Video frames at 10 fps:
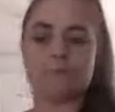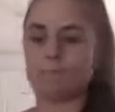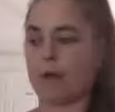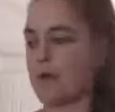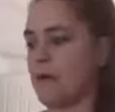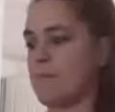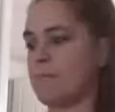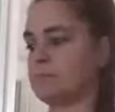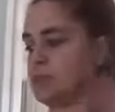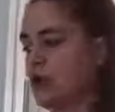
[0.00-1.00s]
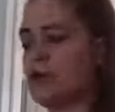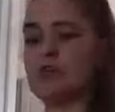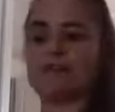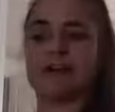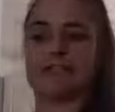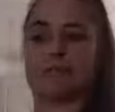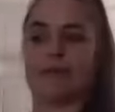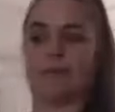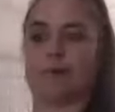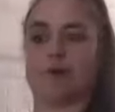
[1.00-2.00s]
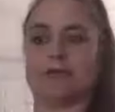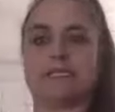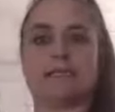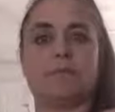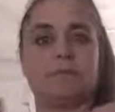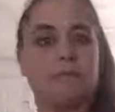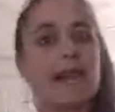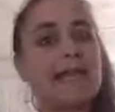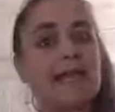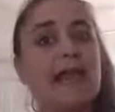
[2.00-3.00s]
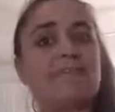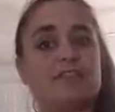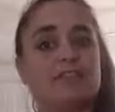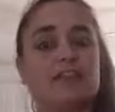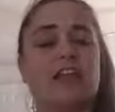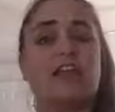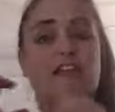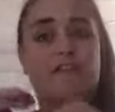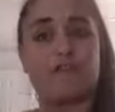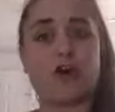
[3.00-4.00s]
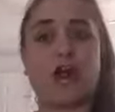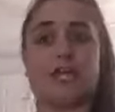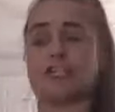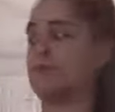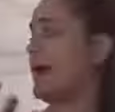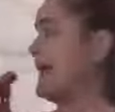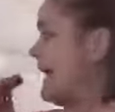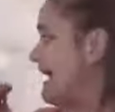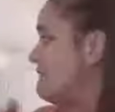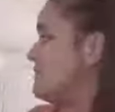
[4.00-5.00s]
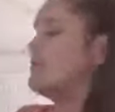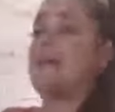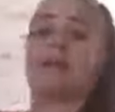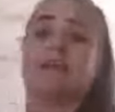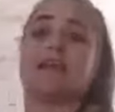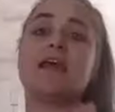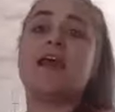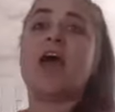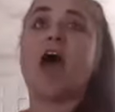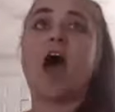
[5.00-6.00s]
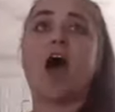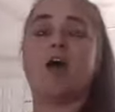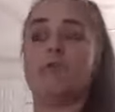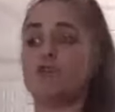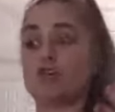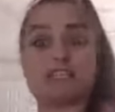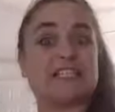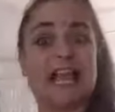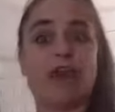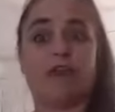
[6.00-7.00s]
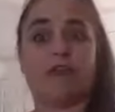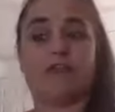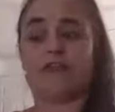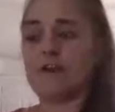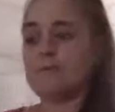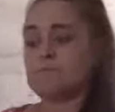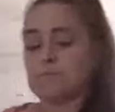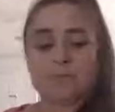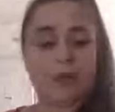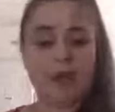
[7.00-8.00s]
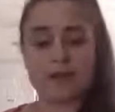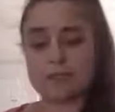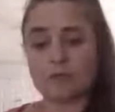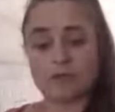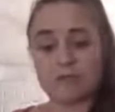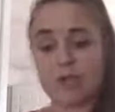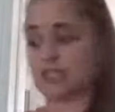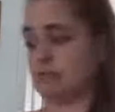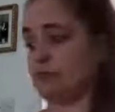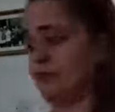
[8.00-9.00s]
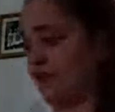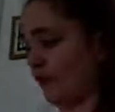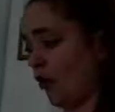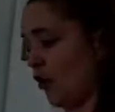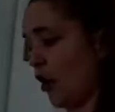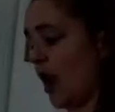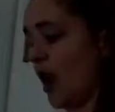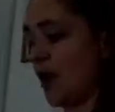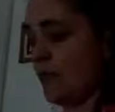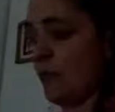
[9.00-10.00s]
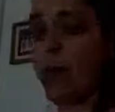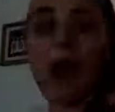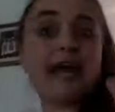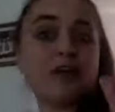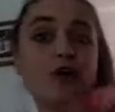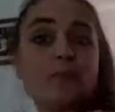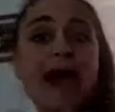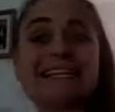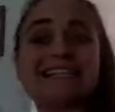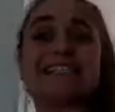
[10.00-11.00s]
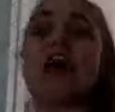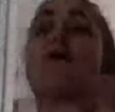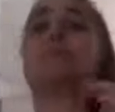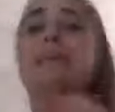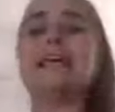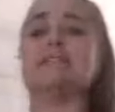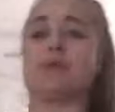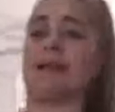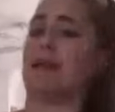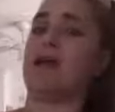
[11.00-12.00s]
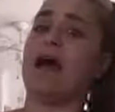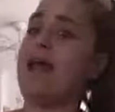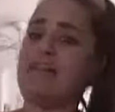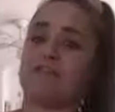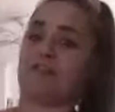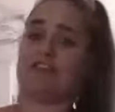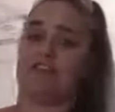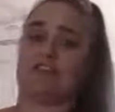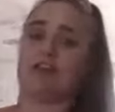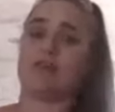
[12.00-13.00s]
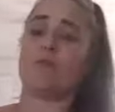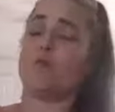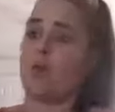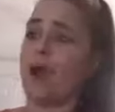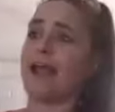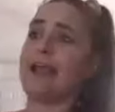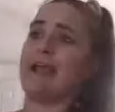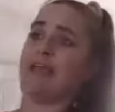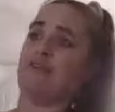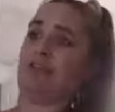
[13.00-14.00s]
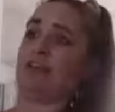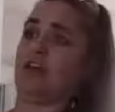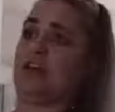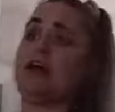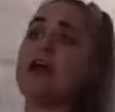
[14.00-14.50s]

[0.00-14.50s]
but do the recipe books. Make everything fresh. Make everything um, yourself. That's what the mushrooms are for. Um, weigh your pasta. Please weigh everything. Weigh everything